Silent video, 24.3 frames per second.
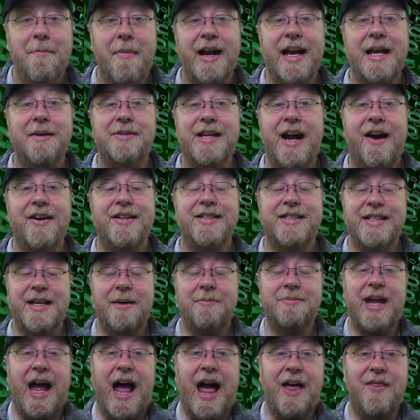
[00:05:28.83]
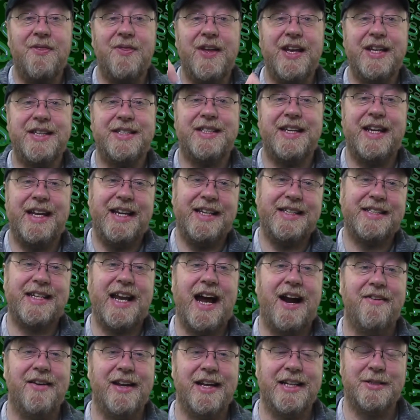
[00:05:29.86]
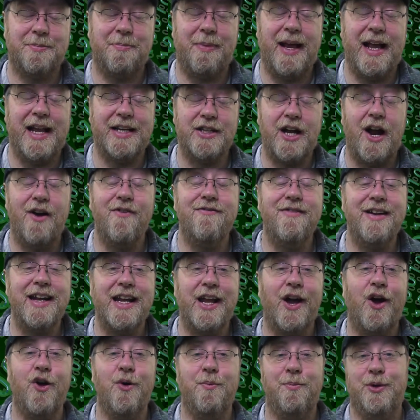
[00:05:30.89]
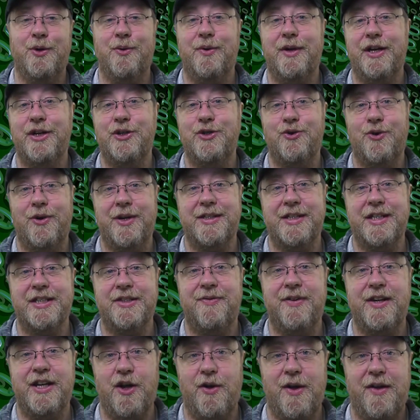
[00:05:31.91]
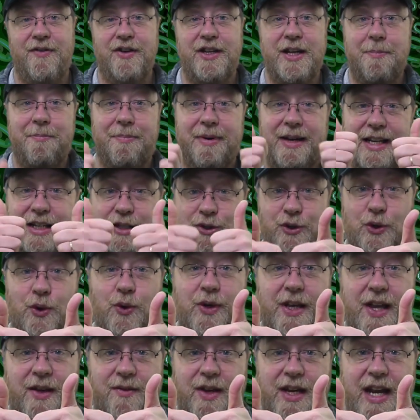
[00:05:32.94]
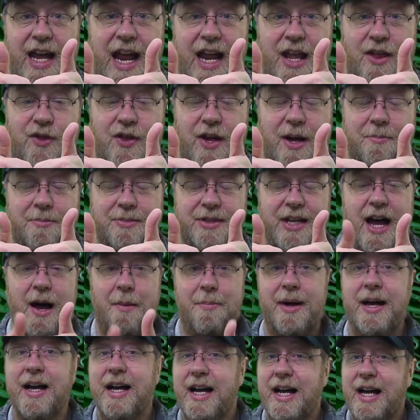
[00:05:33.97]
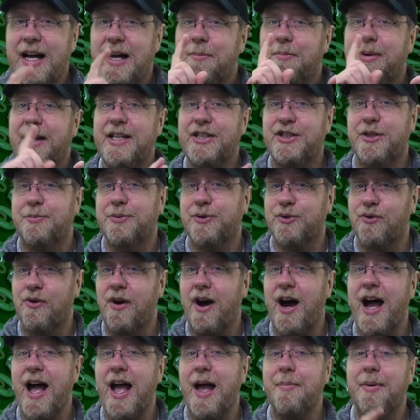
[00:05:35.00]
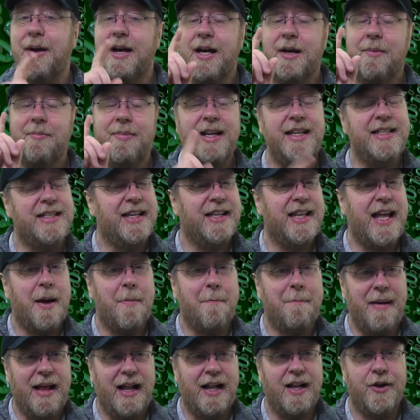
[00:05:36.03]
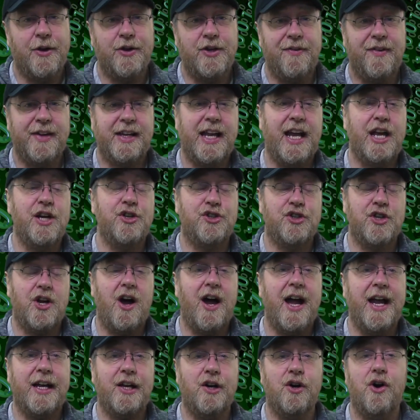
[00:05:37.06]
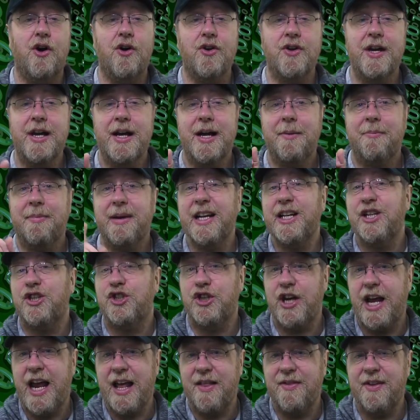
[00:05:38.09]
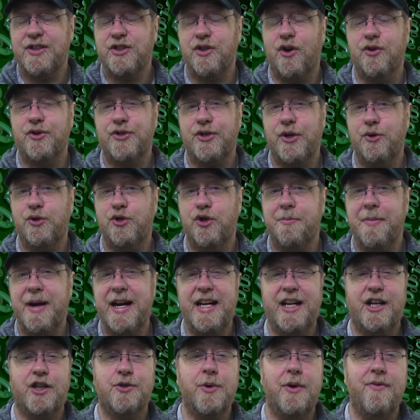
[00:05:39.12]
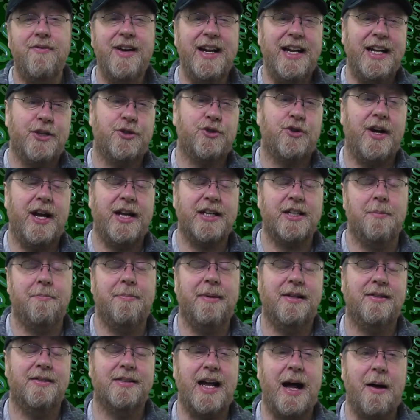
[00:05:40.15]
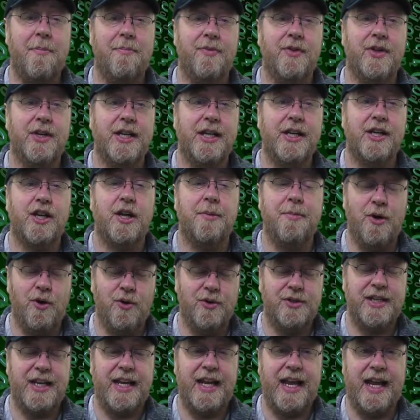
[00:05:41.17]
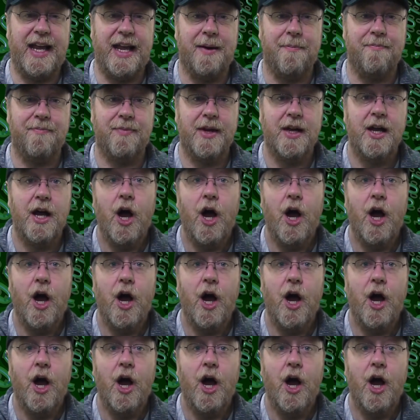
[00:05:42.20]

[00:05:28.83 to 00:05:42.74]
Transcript: My name is Gary Sims and this is Gary Explains. I really hope you enjoyed this video. If you did, please do give it a thumbs up. Please subscribe, please hit that bell notification icon. Please share this on social media because we're really trying to build up the community here.